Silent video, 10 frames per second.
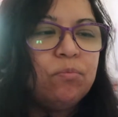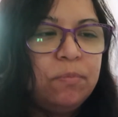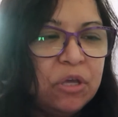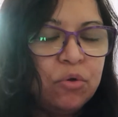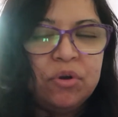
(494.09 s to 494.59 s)

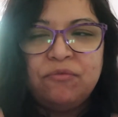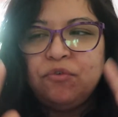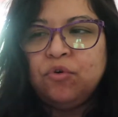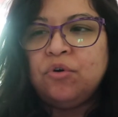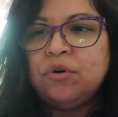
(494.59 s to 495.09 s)

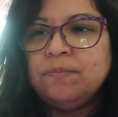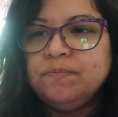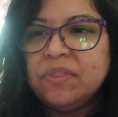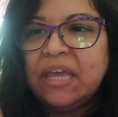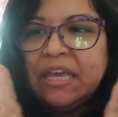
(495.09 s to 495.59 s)
beautiful,
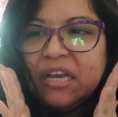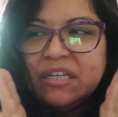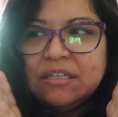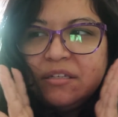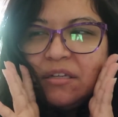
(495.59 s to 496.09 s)
like
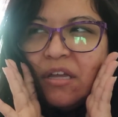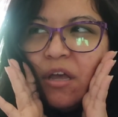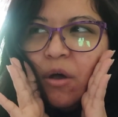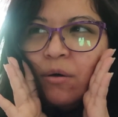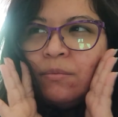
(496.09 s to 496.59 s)

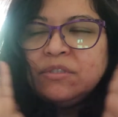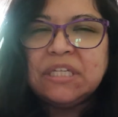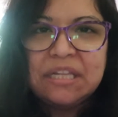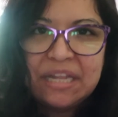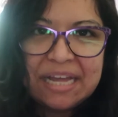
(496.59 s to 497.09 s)
almost
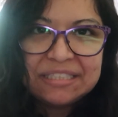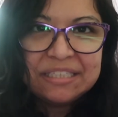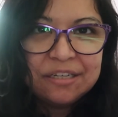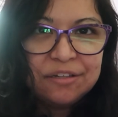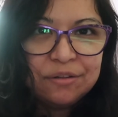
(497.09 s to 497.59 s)

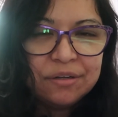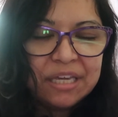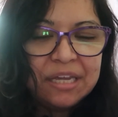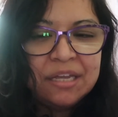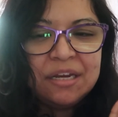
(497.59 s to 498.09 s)
classic
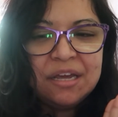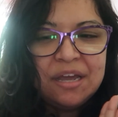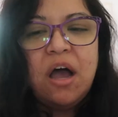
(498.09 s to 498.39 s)
looking.